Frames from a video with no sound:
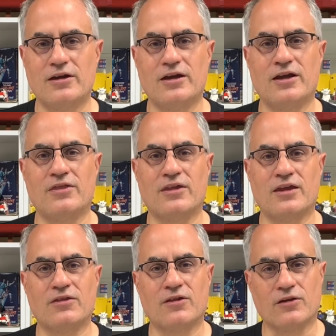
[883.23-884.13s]
and
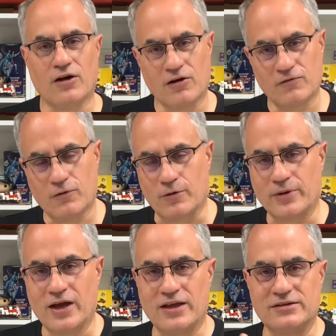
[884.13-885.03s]
then the long form
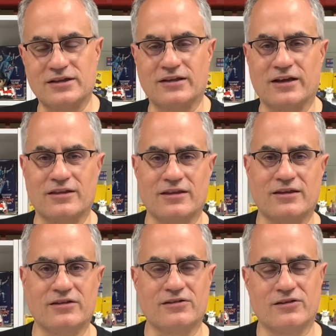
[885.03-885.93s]
content like this